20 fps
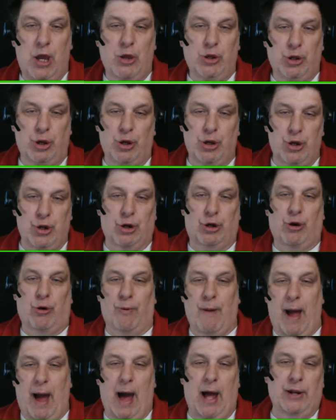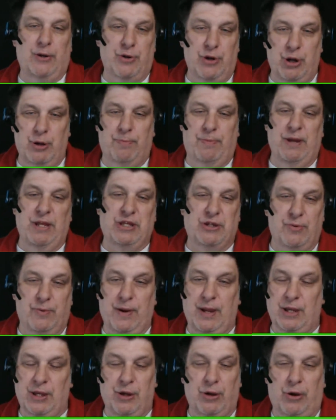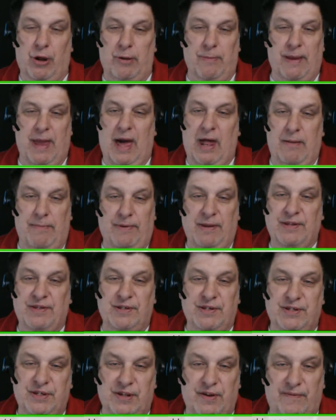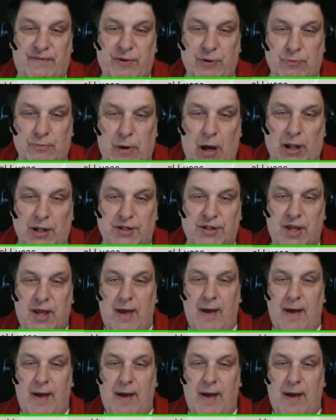your garage or your pizzeria, you're going to be out of business in a few months.